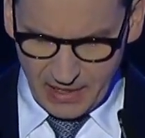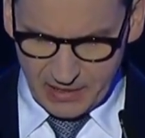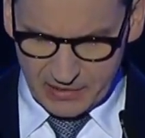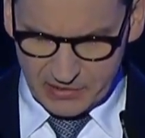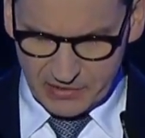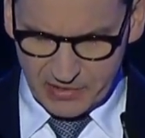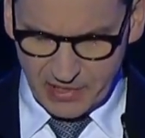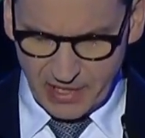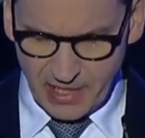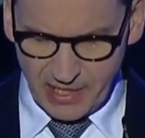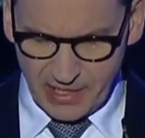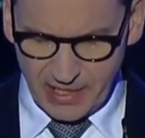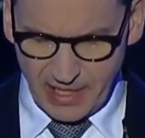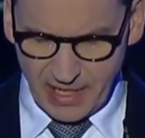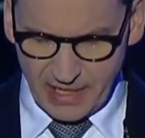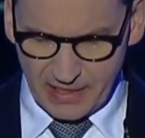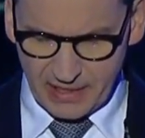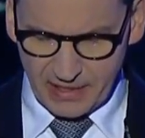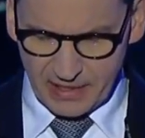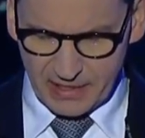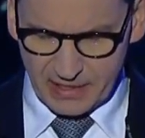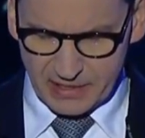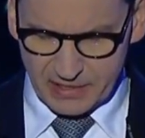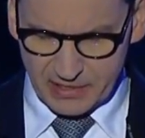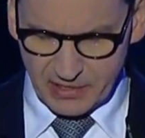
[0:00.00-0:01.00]

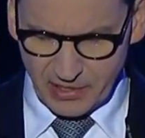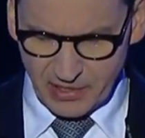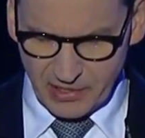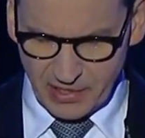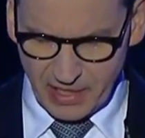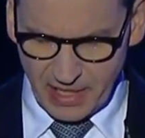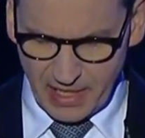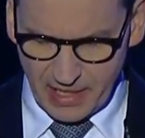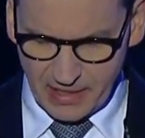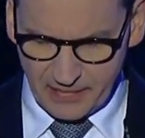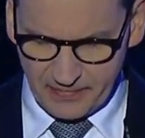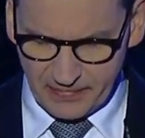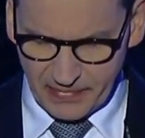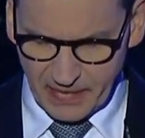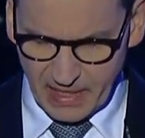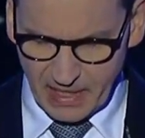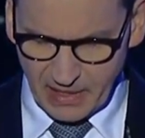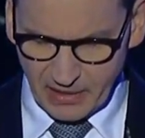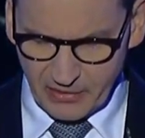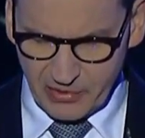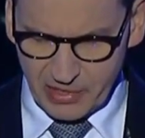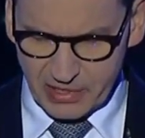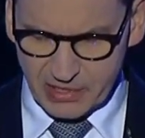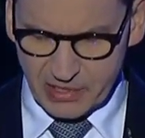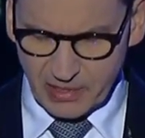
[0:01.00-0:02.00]
Australian historian
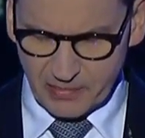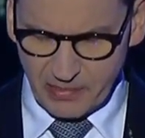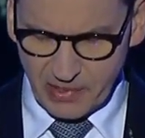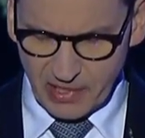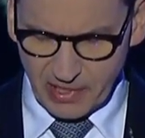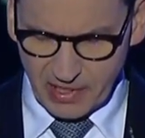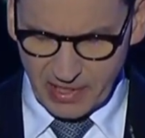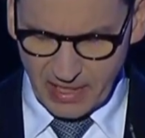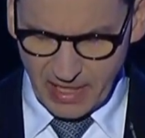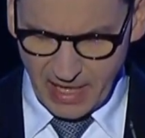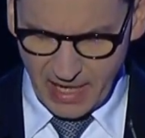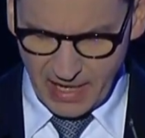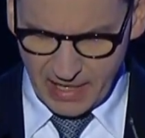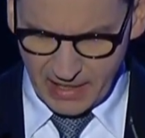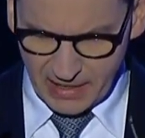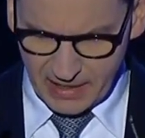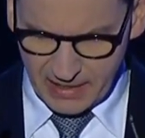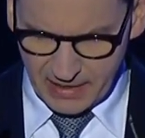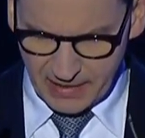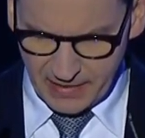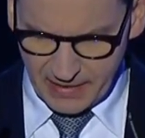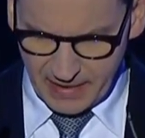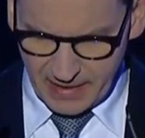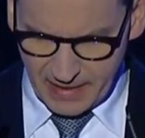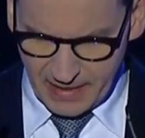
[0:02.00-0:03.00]
Christopher
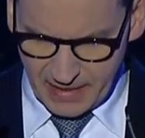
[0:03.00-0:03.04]
Clark